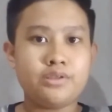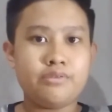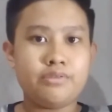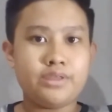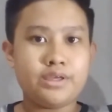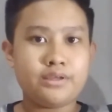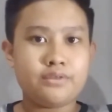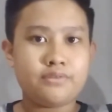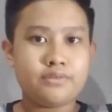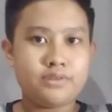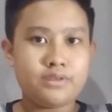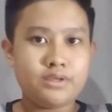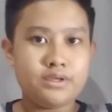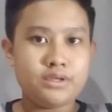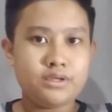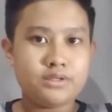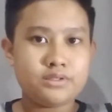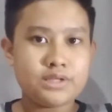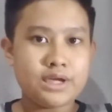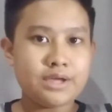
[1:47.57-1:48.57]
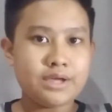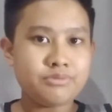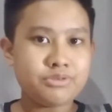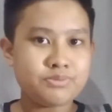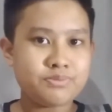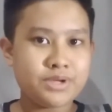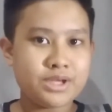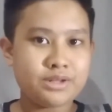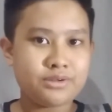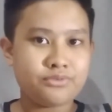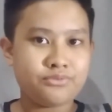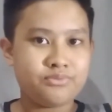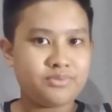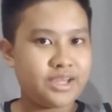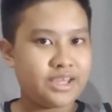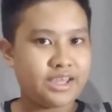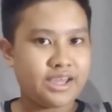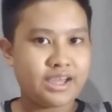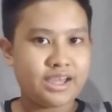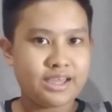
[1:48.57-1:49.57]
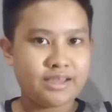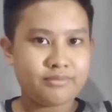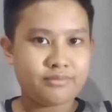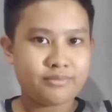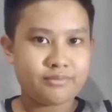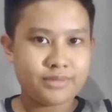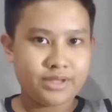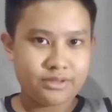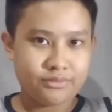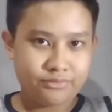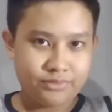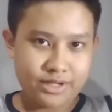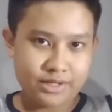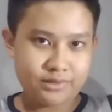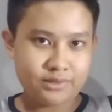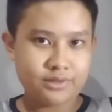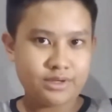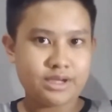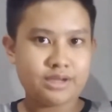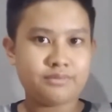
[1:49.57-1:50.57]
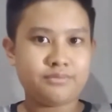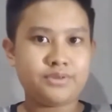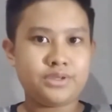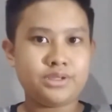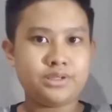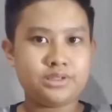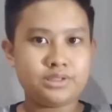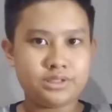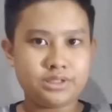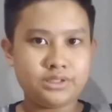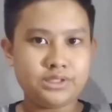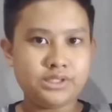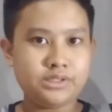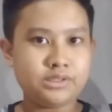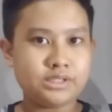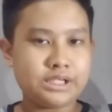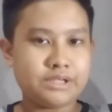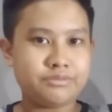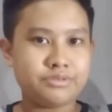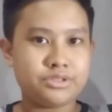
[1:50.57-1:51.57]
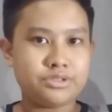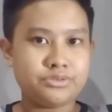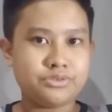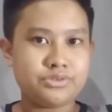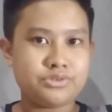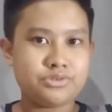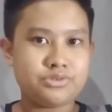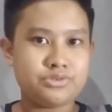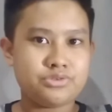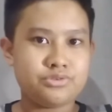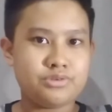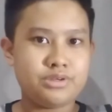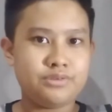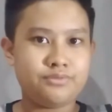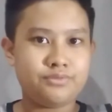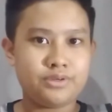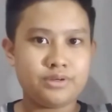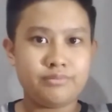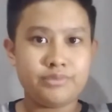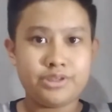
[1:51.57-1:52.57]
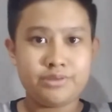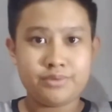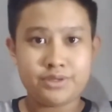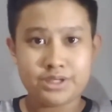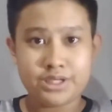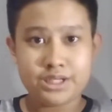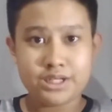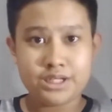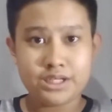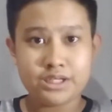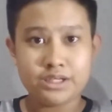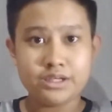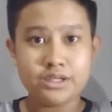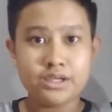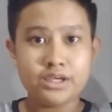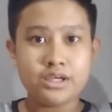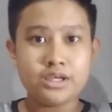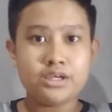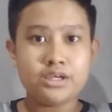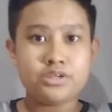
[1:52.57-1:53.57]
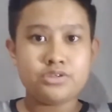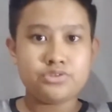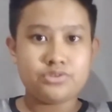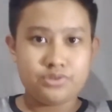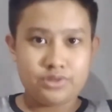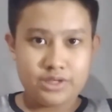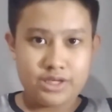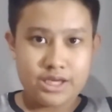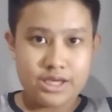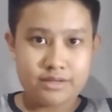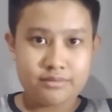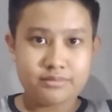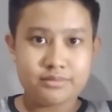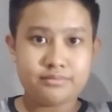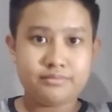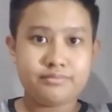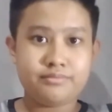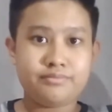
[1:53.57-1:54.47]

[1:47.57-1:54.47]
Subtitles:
than the time span of my father having clavicle surgery from the beginning to the end.